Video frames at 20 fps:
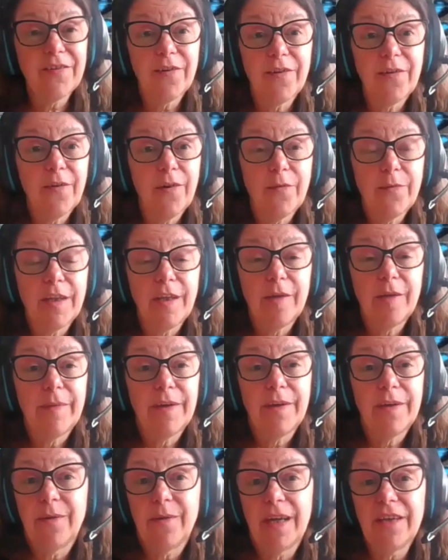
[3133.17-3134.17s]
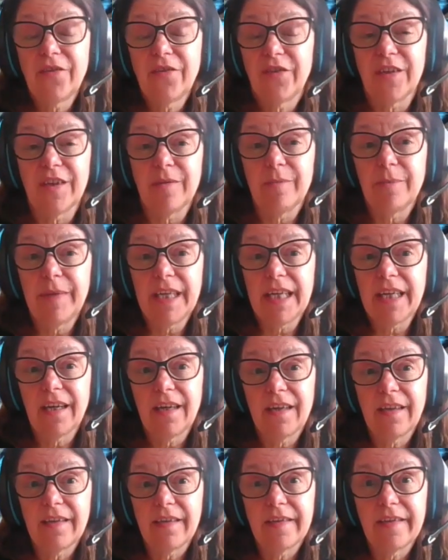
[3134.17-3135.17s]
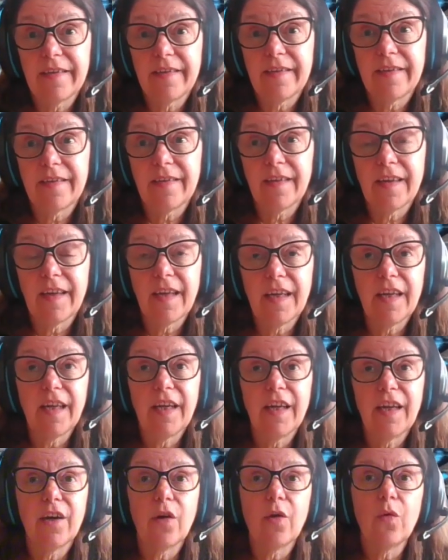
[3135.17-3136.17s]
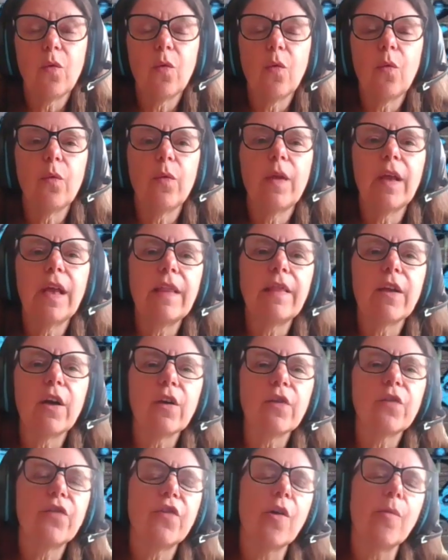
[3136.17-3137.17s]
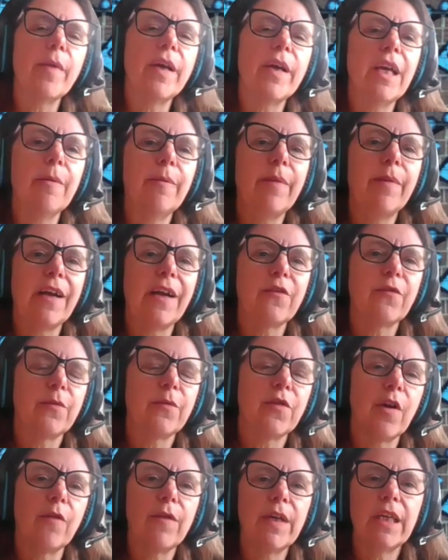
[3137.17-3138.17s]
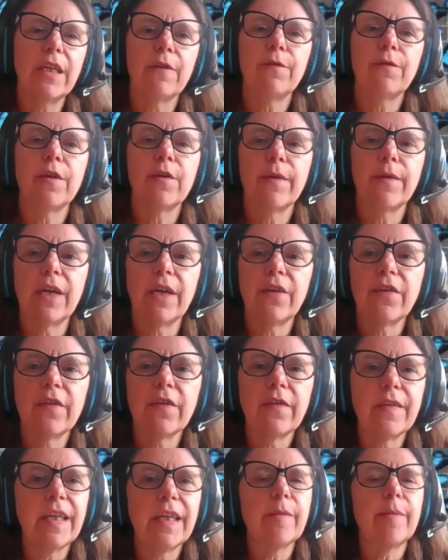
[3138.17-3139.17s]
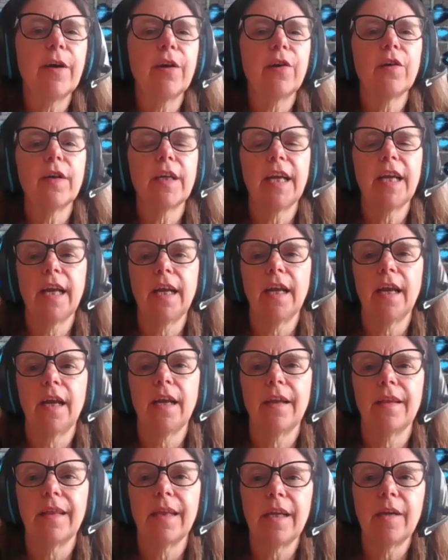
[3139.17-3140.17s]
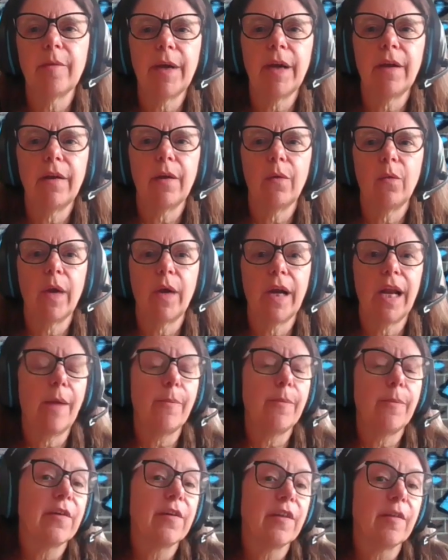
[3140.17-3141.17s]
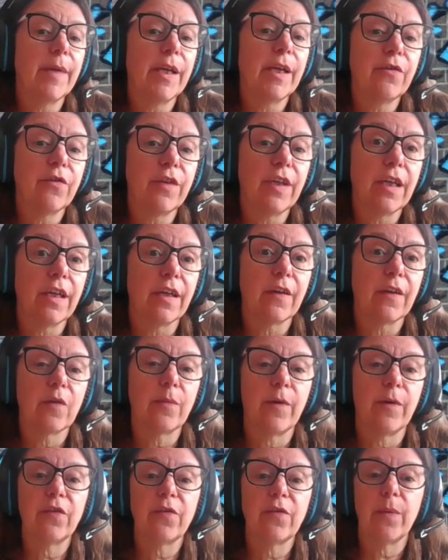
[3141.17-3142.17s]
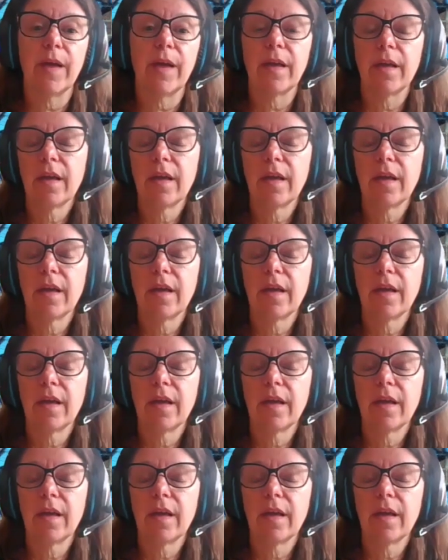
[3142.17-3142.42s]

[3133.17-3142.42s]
a really big question, because there are so many impacts from so many different directions. Think about Hurricane Ida. Think about what happened to the Major Deegan Expressway.